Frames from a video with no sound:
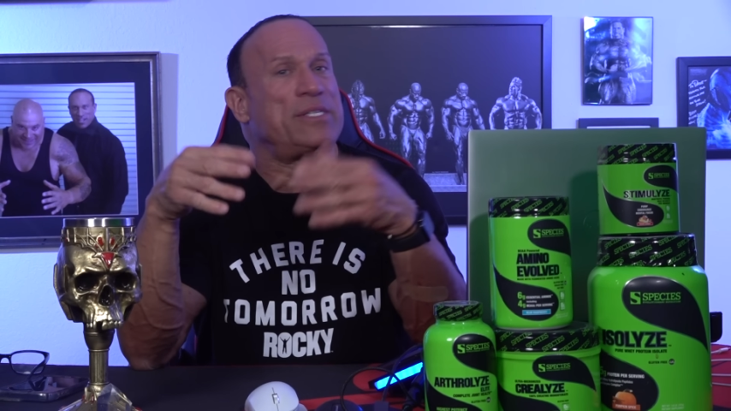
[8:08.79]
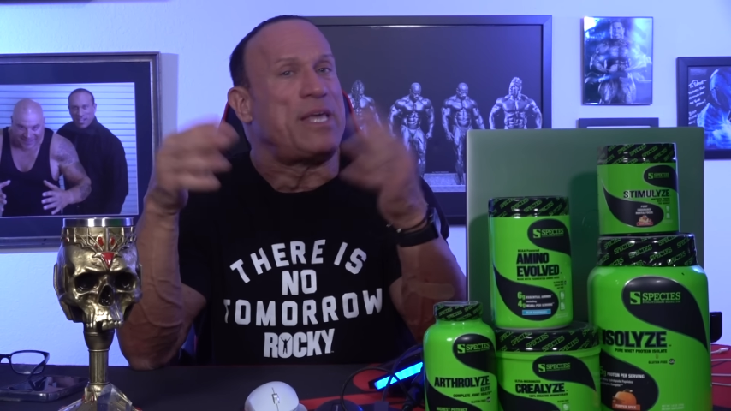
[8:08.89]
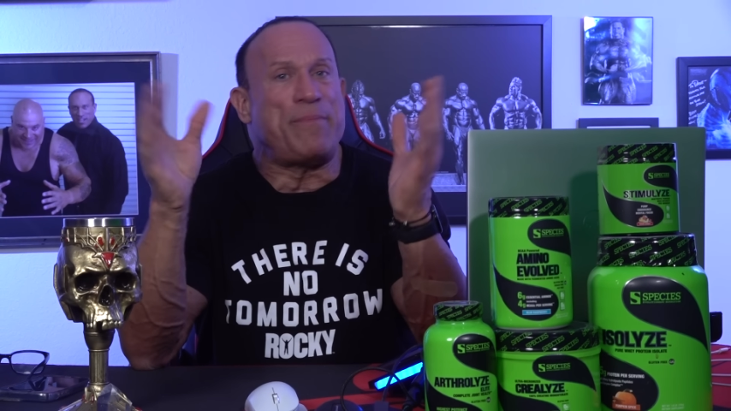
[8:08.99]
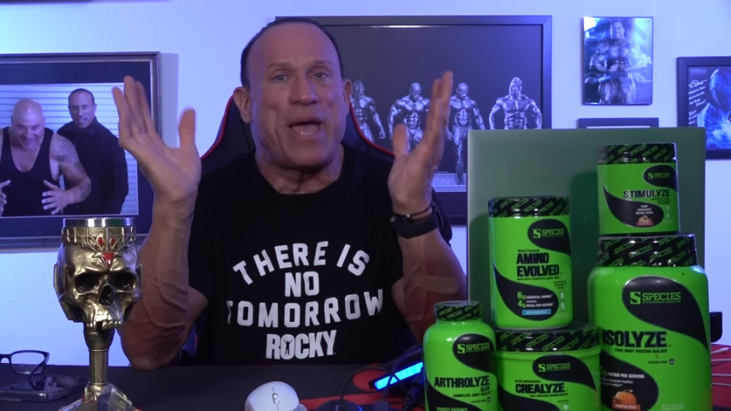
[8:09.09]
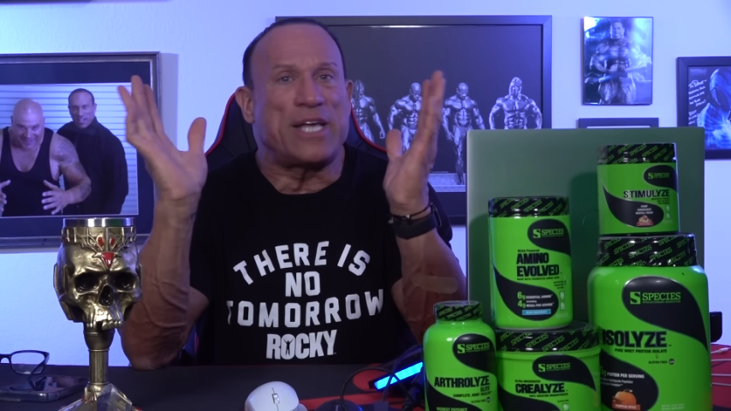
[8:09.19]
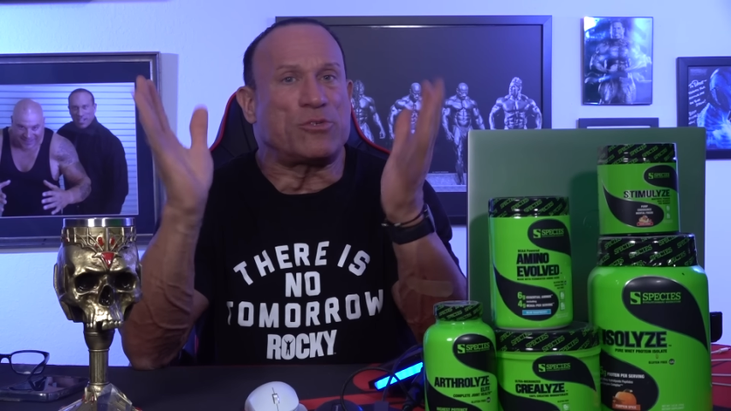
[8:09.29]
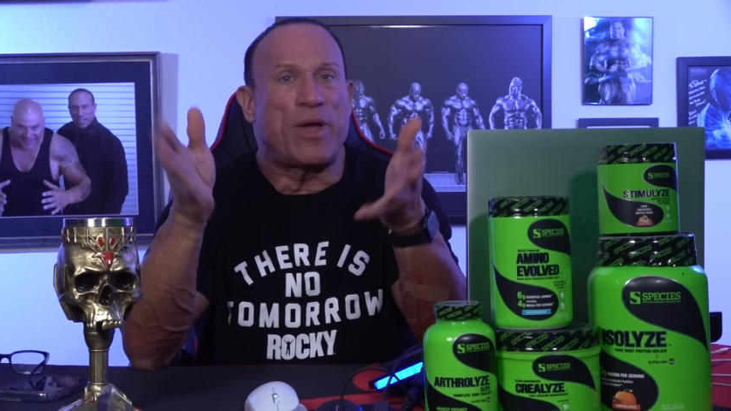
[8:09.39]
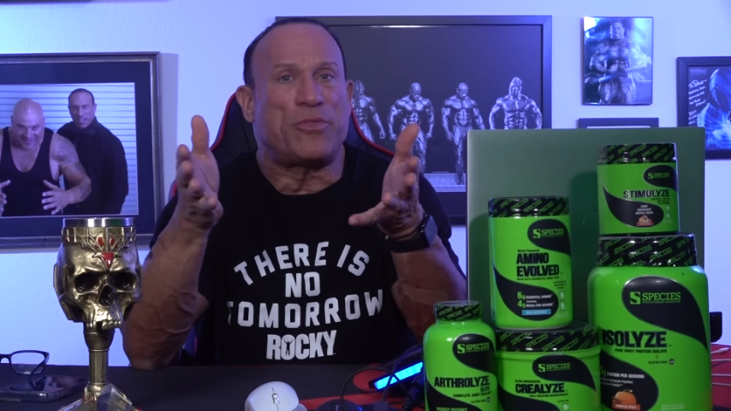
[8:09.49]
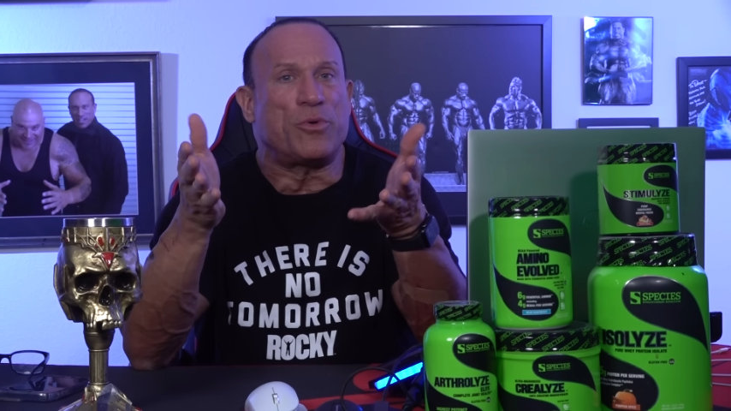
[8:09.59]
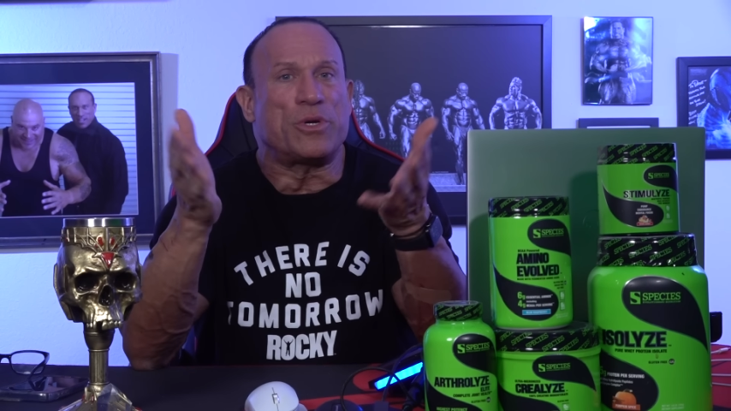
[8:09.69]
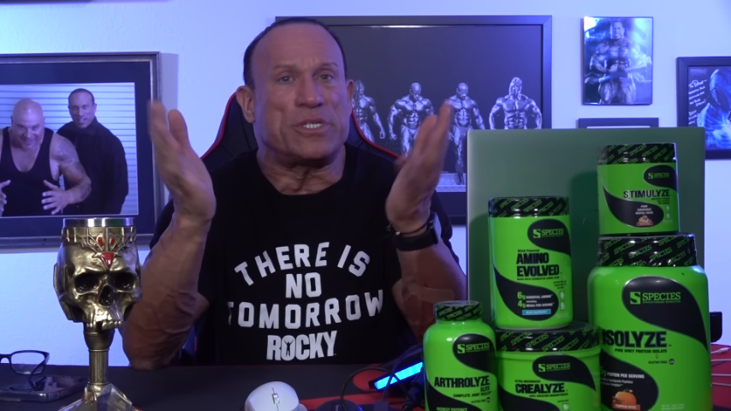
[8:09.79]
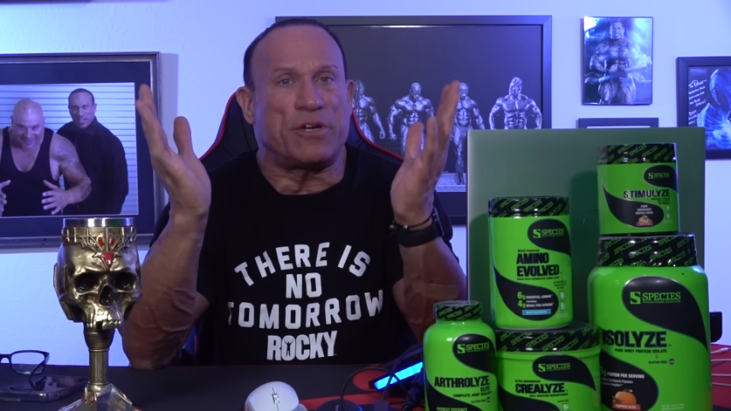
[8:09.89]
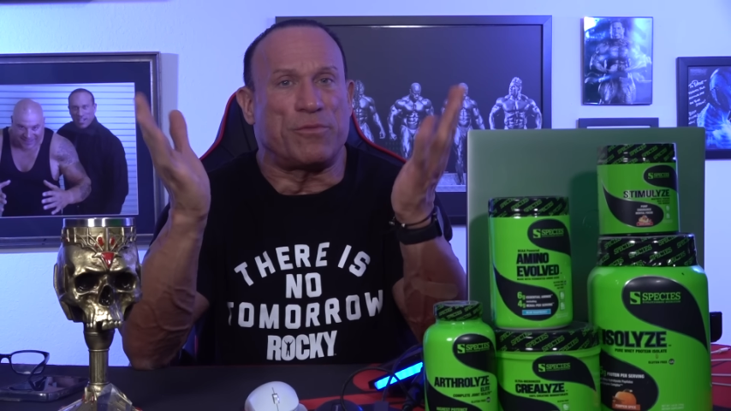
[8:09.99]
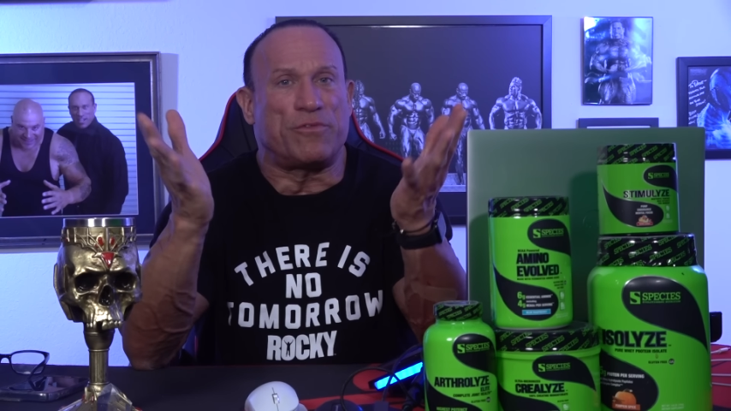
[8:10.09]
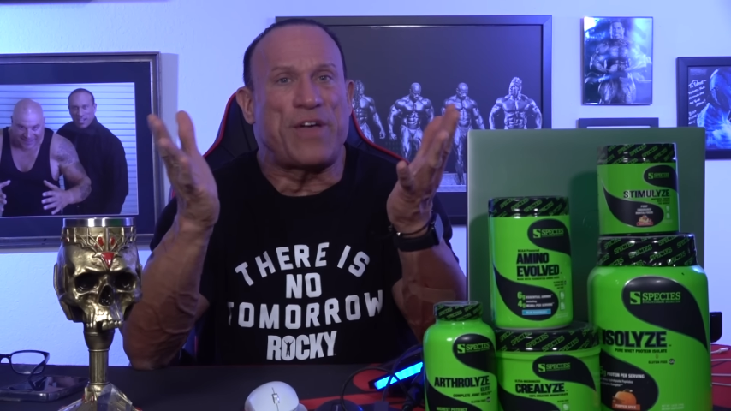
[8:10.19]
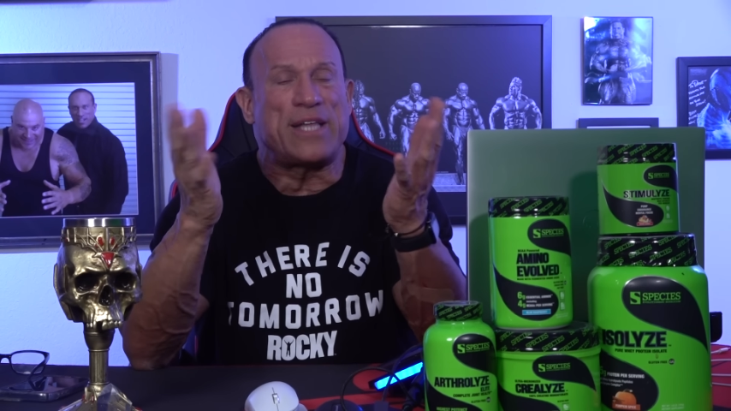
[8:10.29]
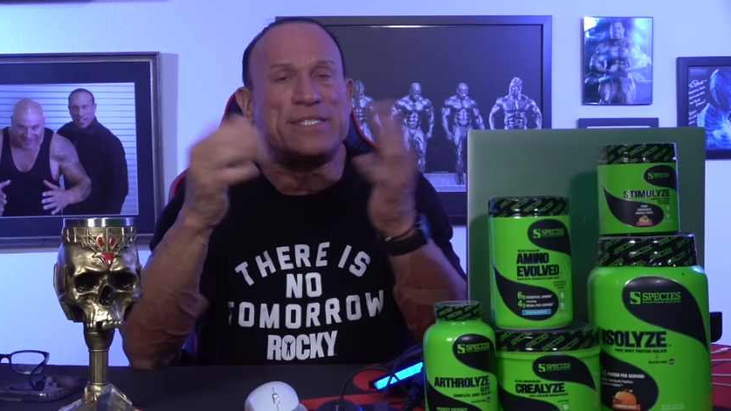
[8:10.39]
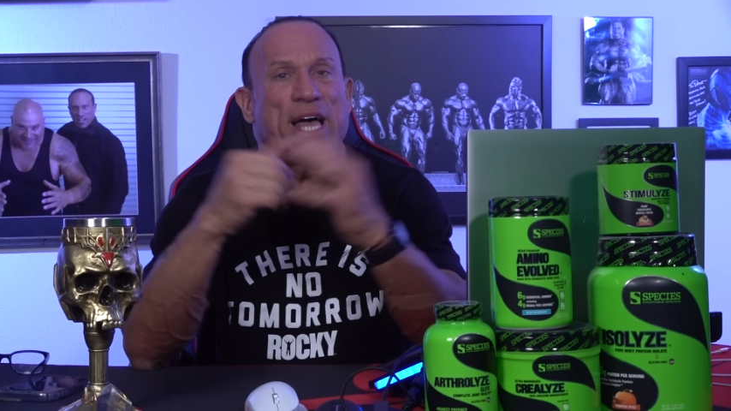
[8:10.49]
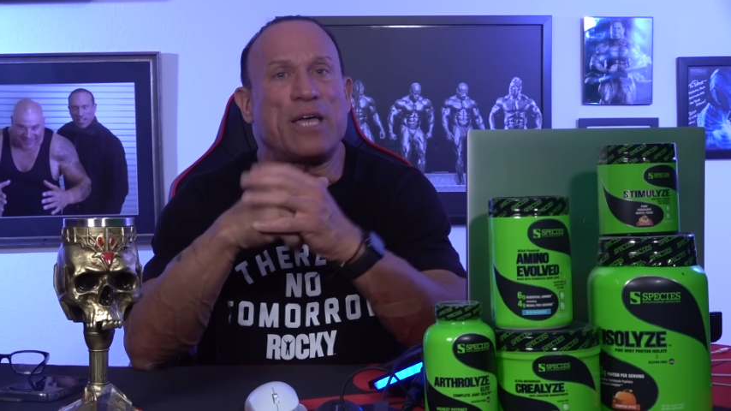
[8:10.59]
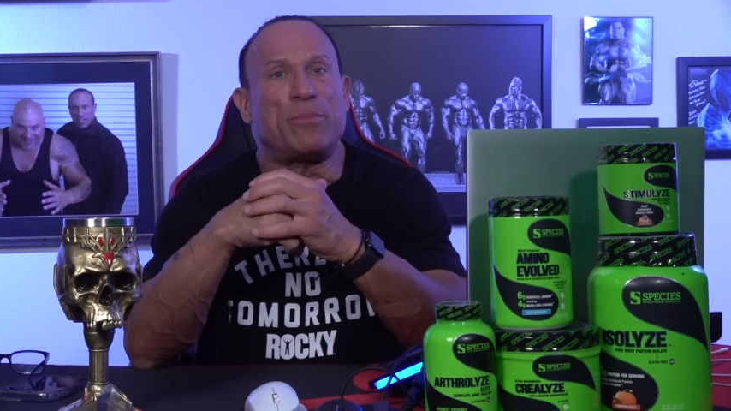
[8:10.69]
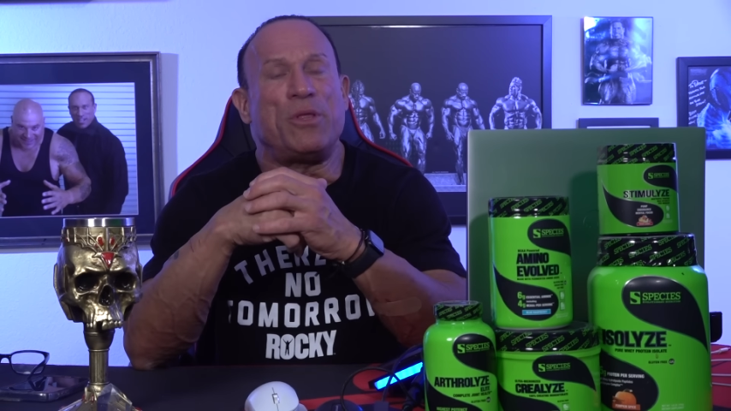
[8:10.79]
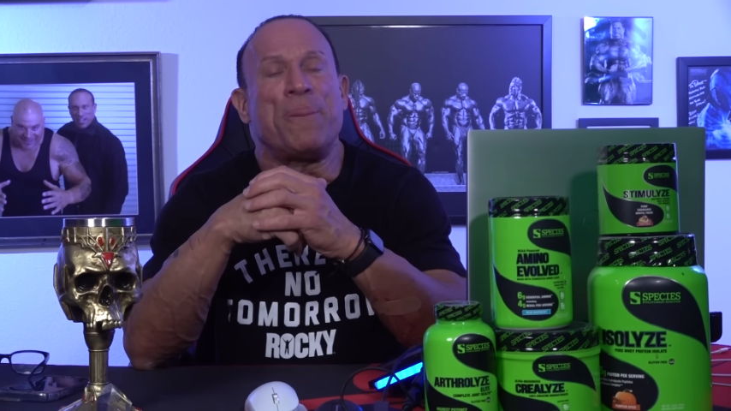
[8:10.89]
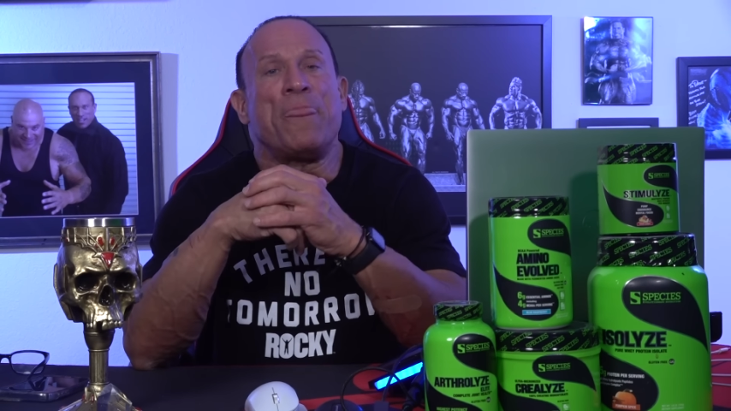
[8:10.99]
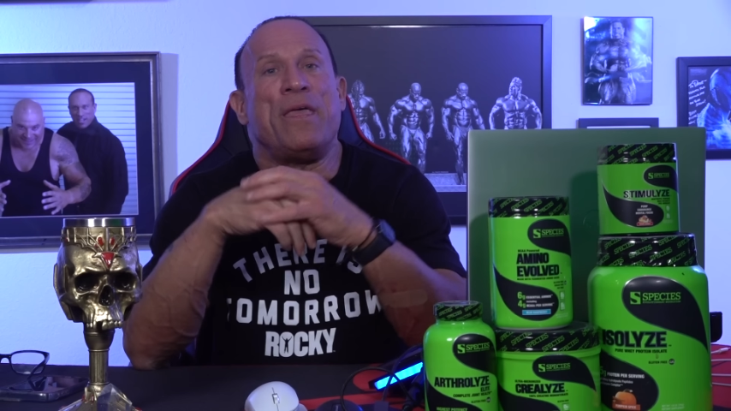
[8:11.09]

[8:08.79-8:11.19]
They pass right through because they're fat soluble.